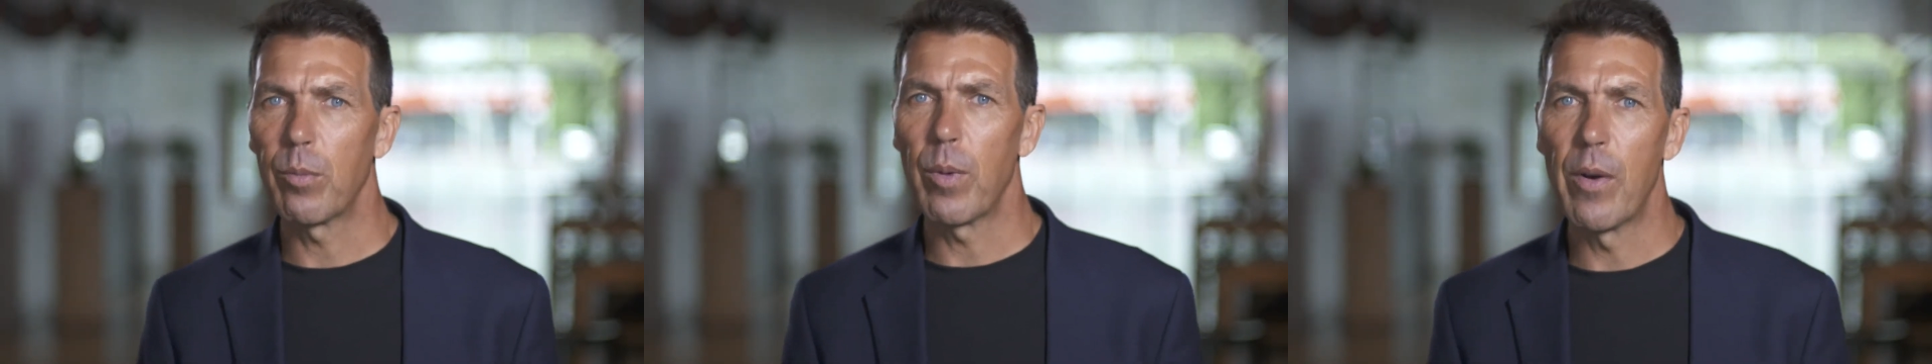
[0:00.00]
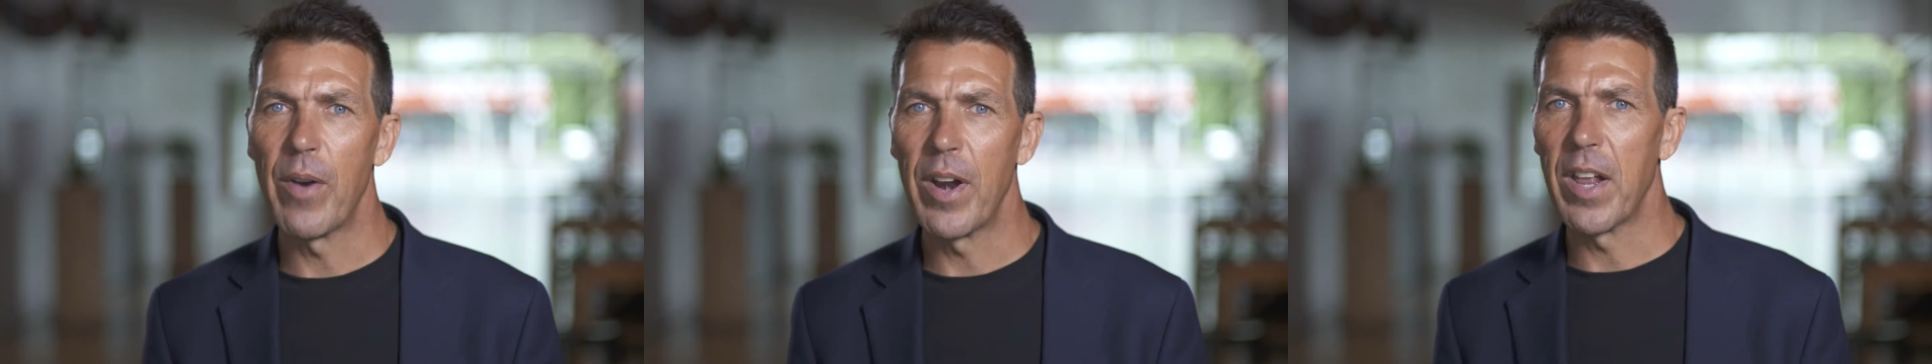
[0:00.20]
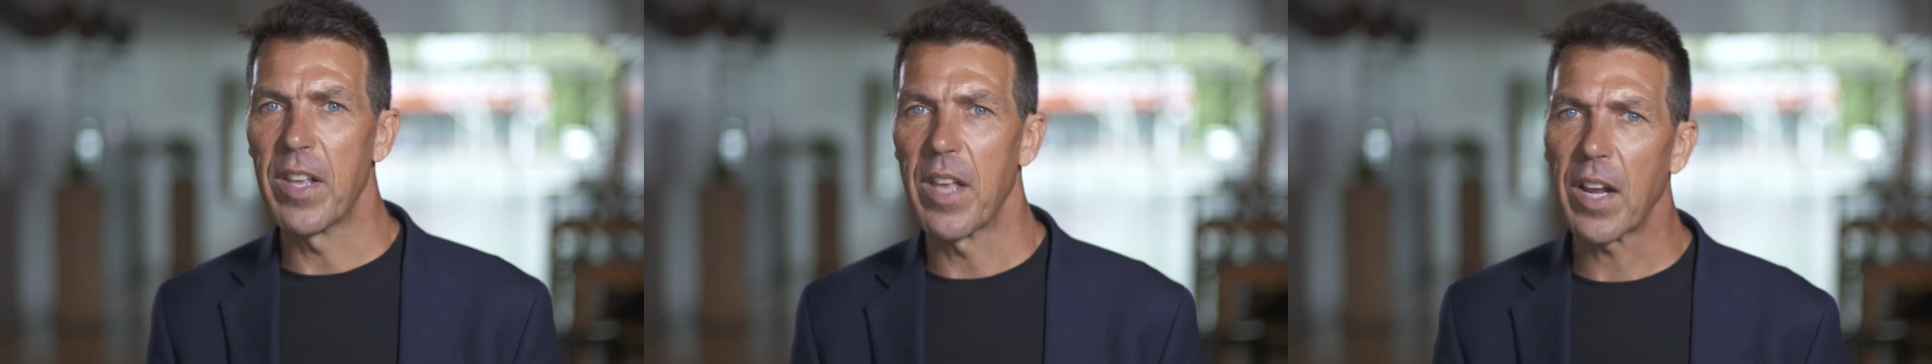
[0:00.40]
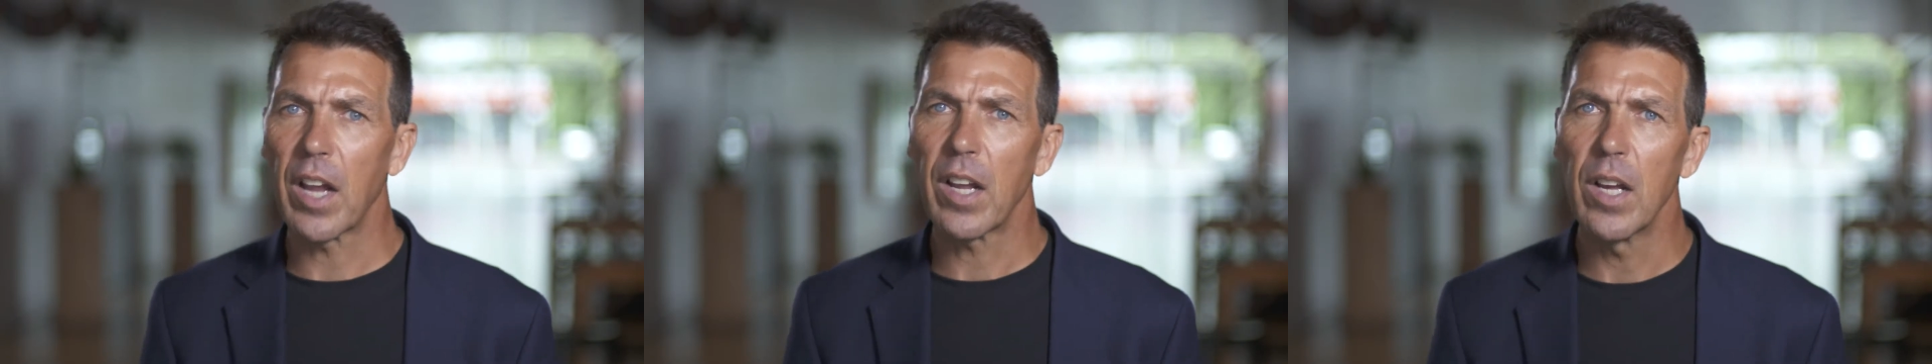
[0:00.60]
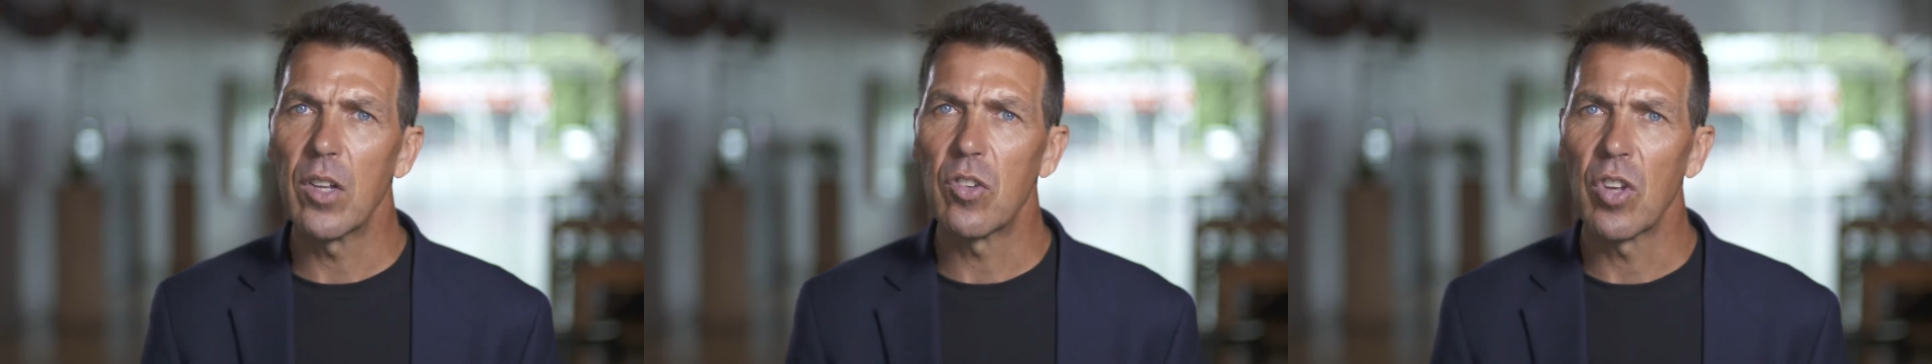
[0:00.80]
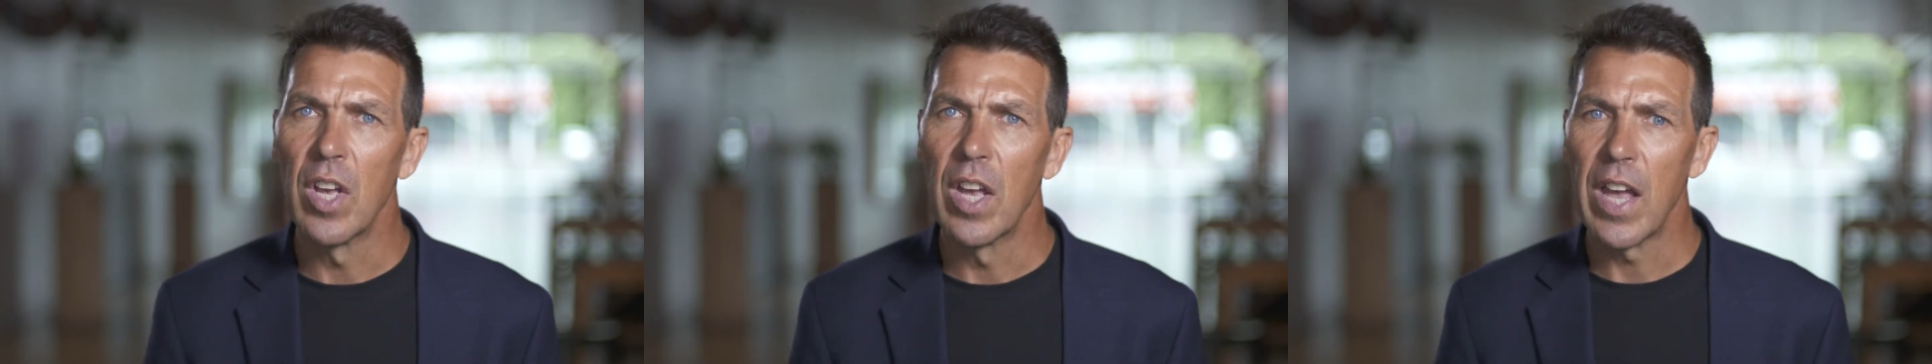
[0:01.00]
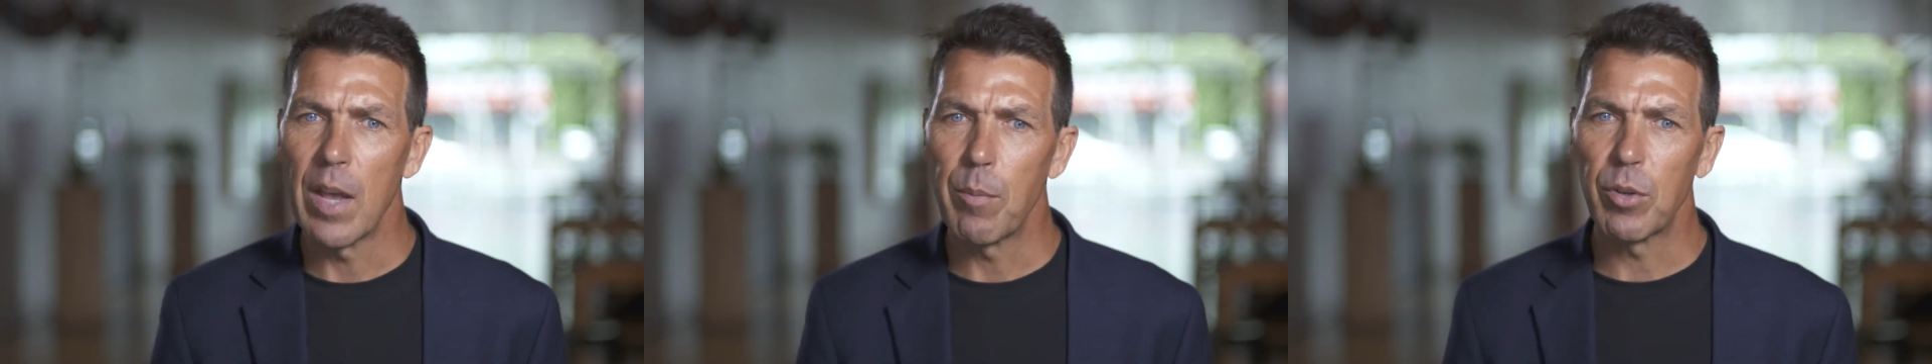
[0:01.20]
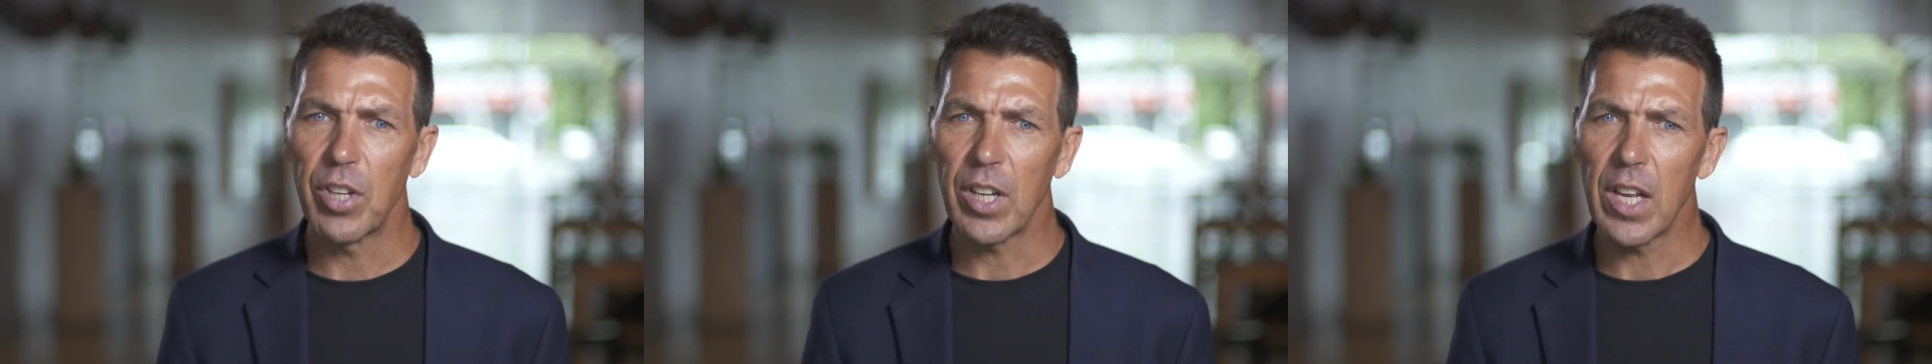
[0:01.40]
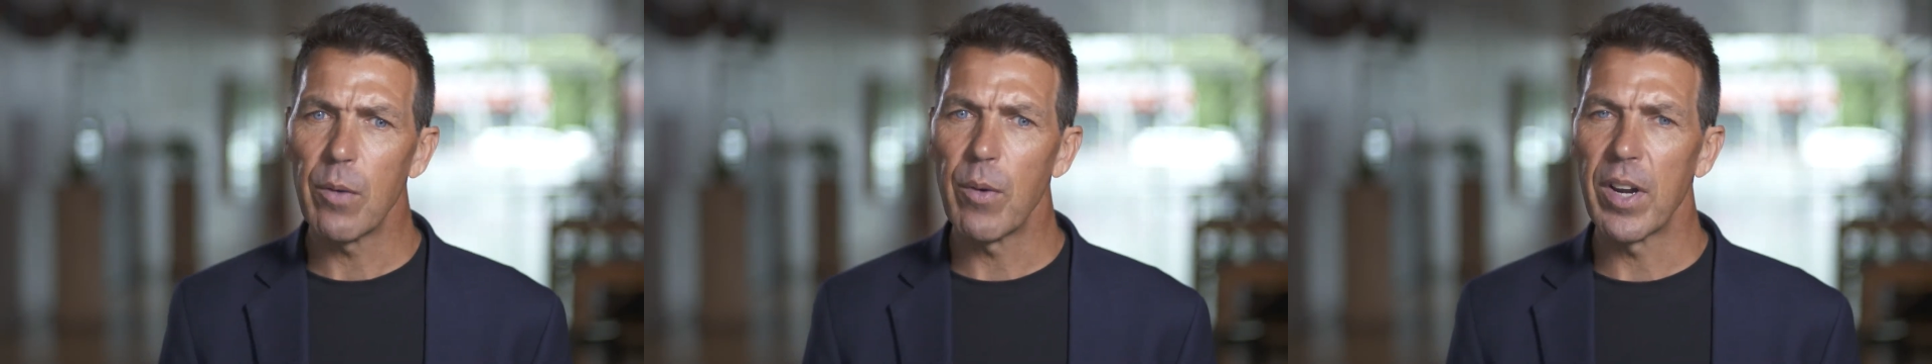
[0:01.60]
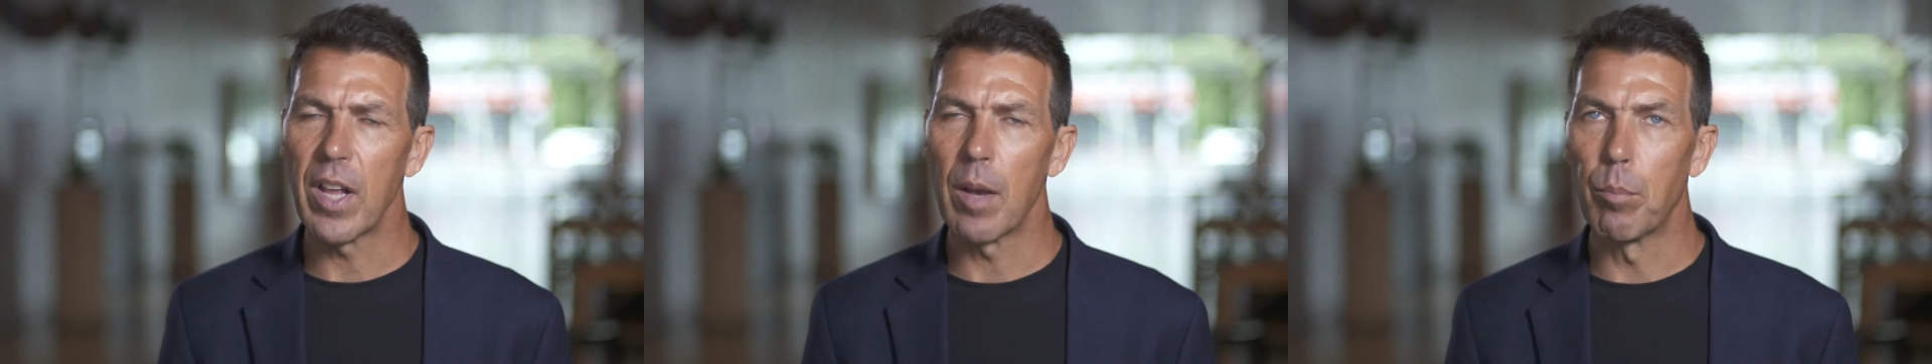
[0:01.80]
around our younger kids, and
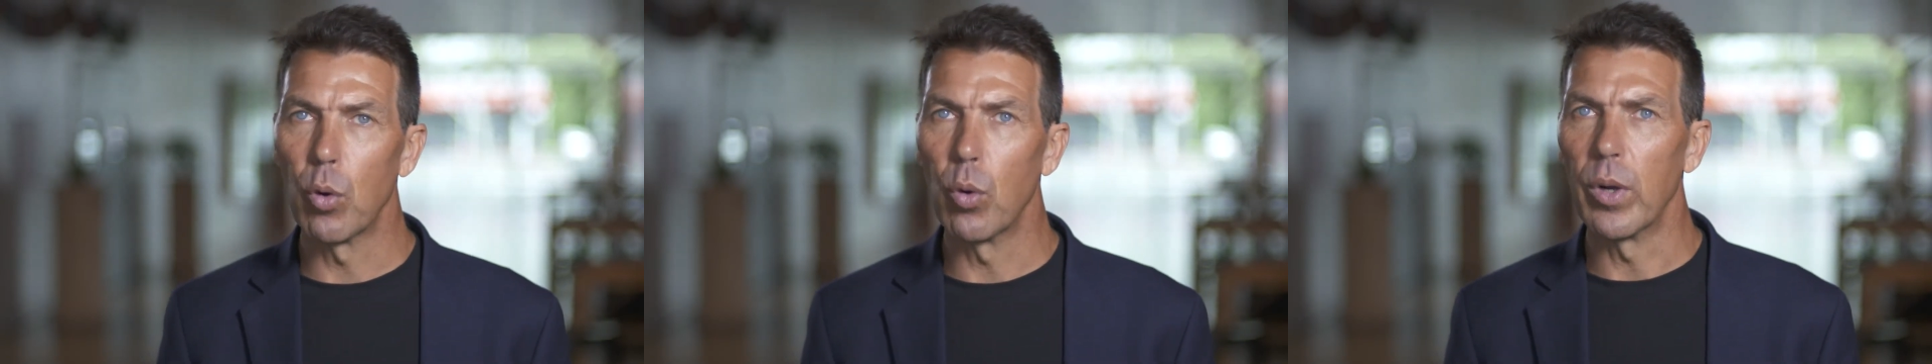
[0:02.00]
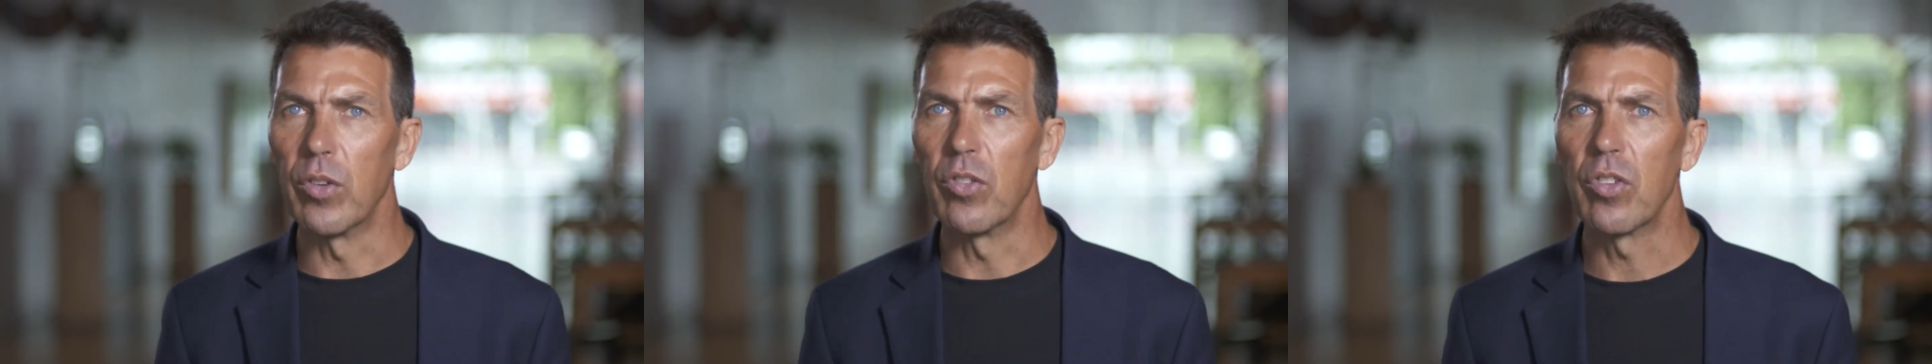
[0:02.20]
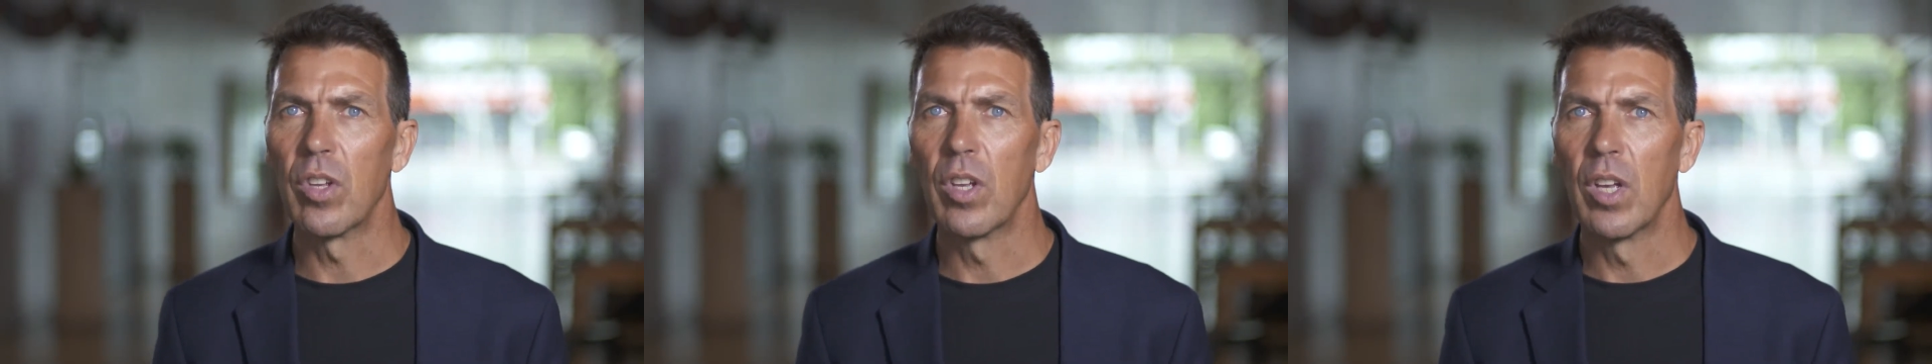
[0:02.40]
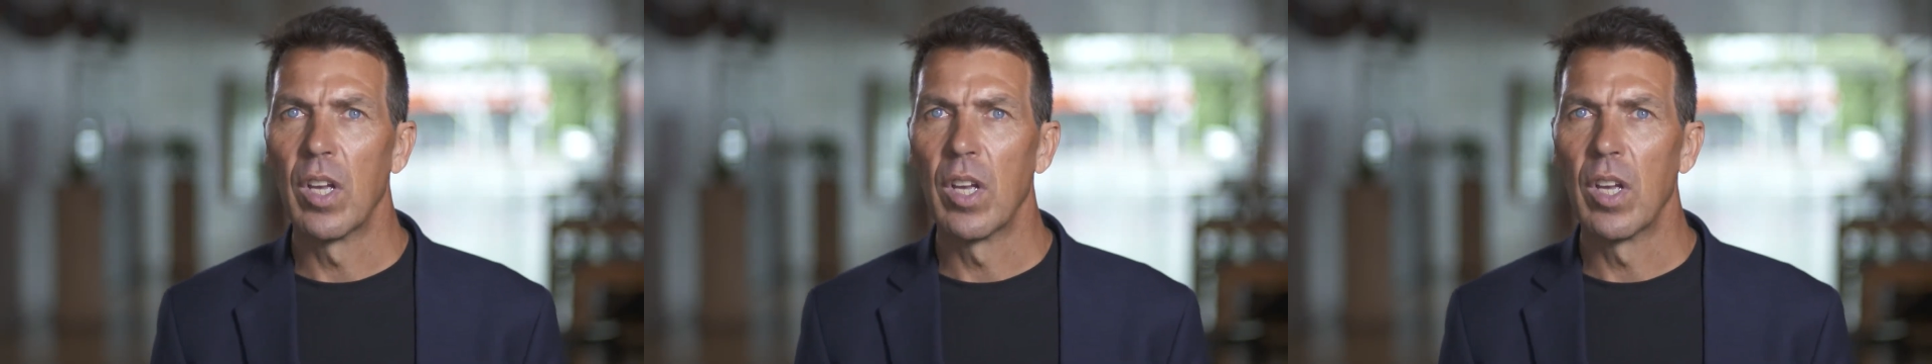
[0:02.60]
particularly around our boys.